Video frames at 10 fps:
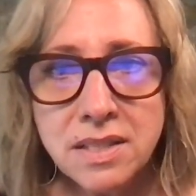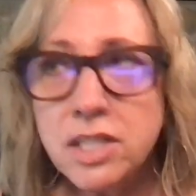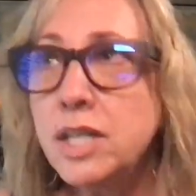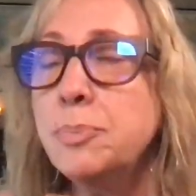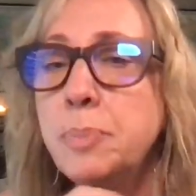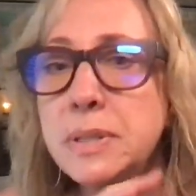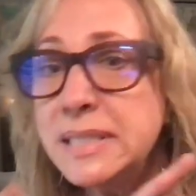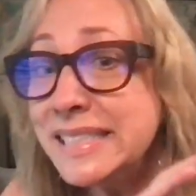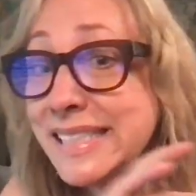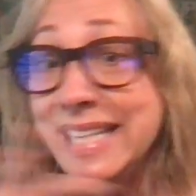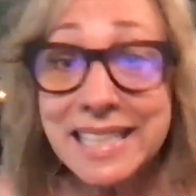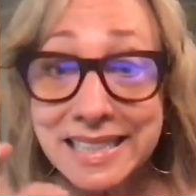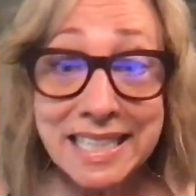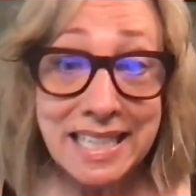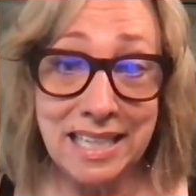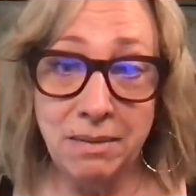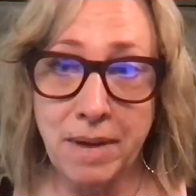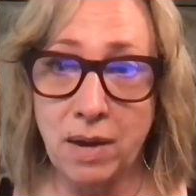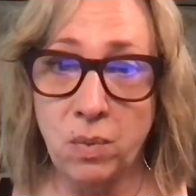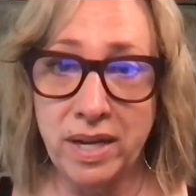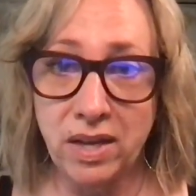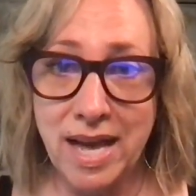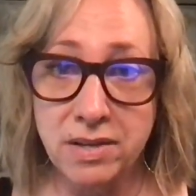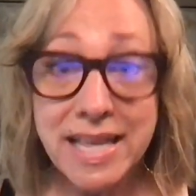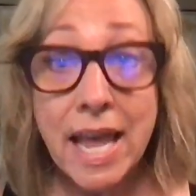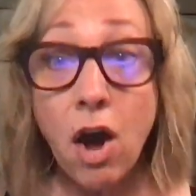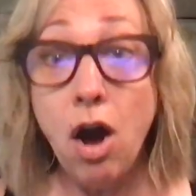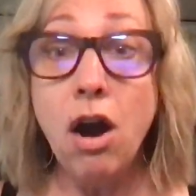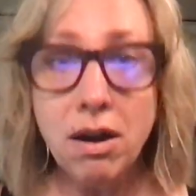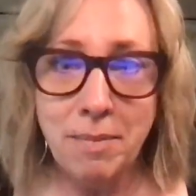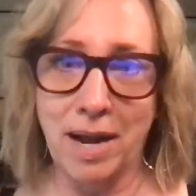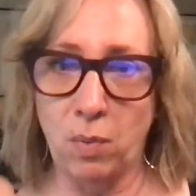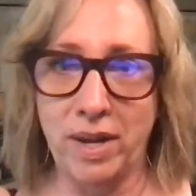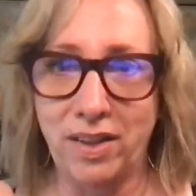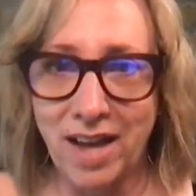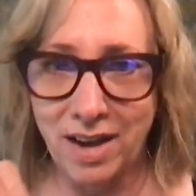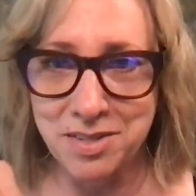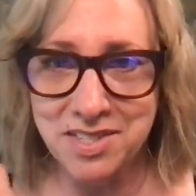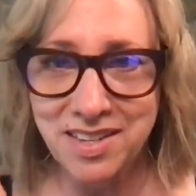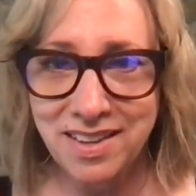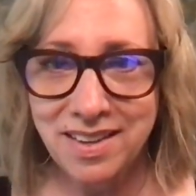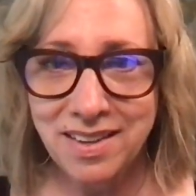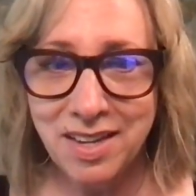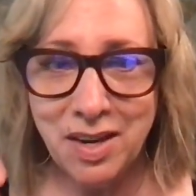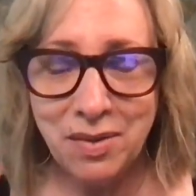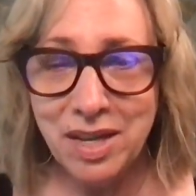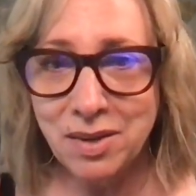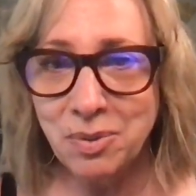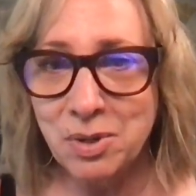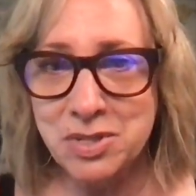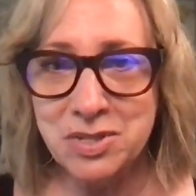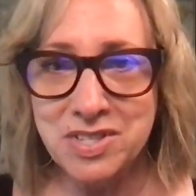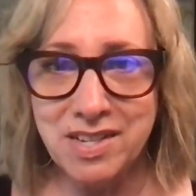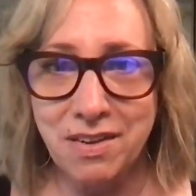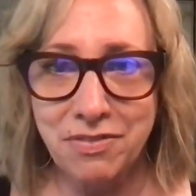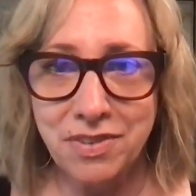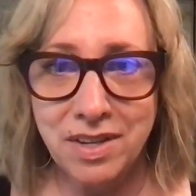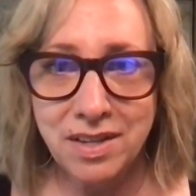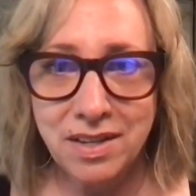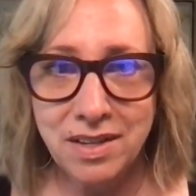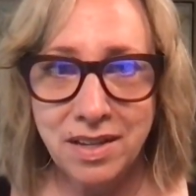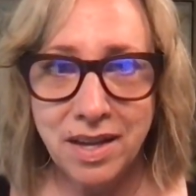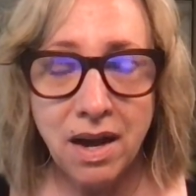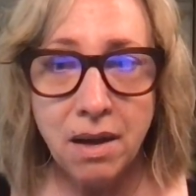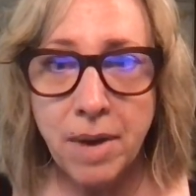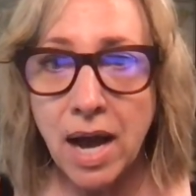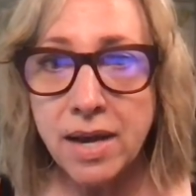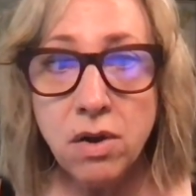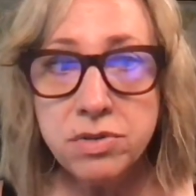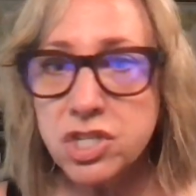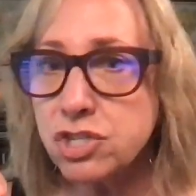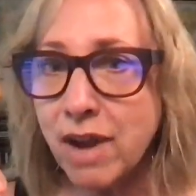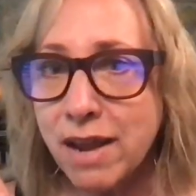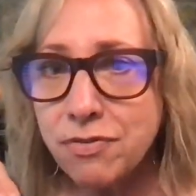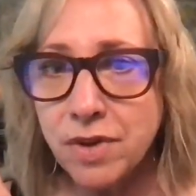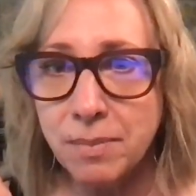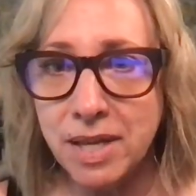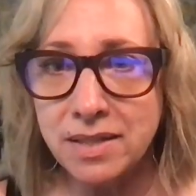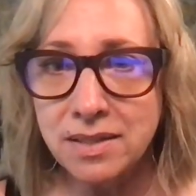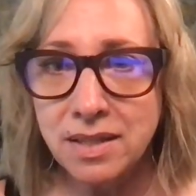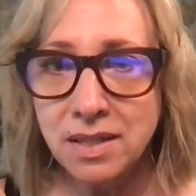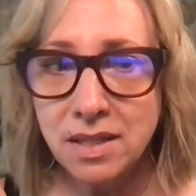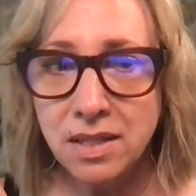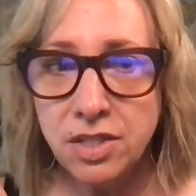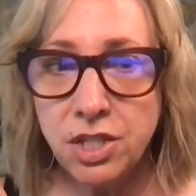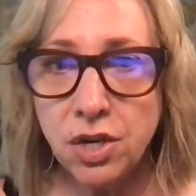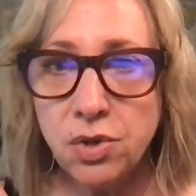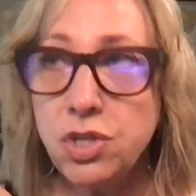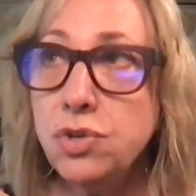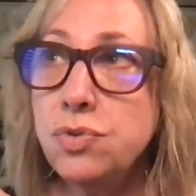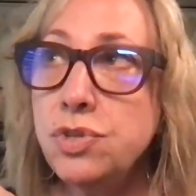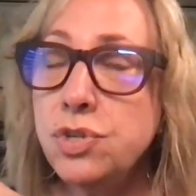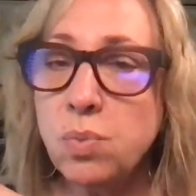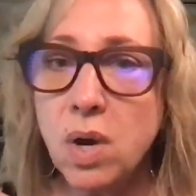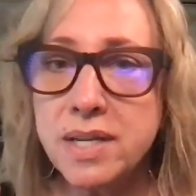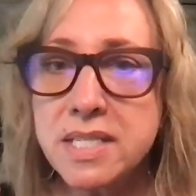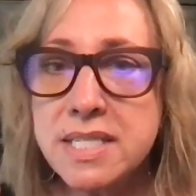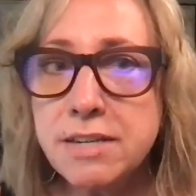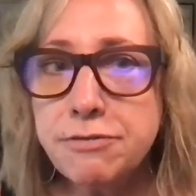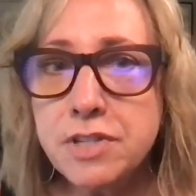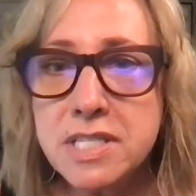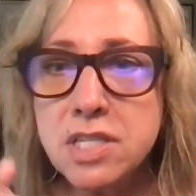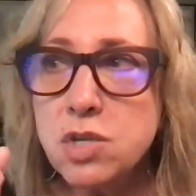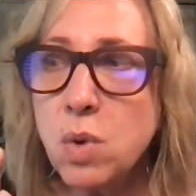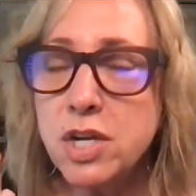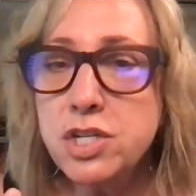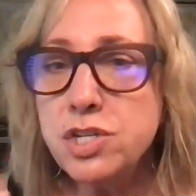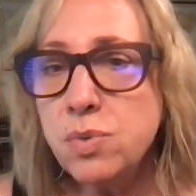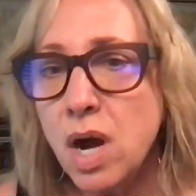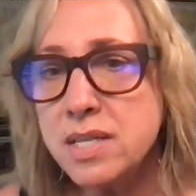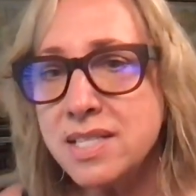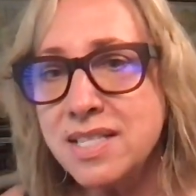completely in my wheelhouse. They are my wheelhouse, in commercial stuff. I don't stray from it. You want differences, you want nuanced